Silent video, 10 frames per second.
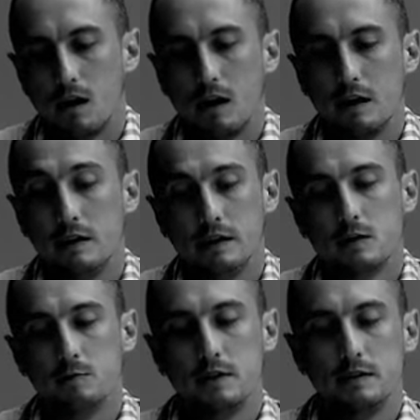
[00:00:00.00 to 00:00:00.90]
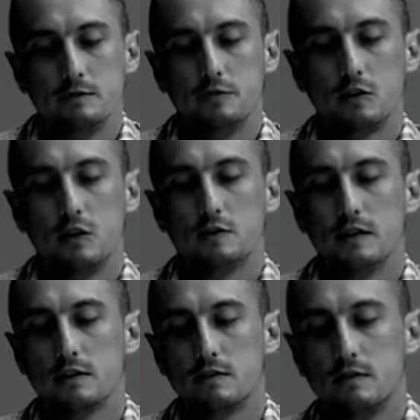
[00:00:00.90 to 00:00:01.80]
in a completely different
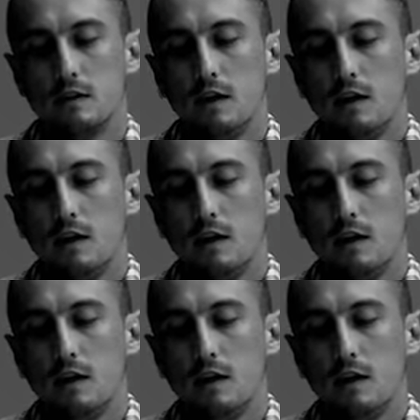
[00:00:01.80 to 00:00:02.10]
context.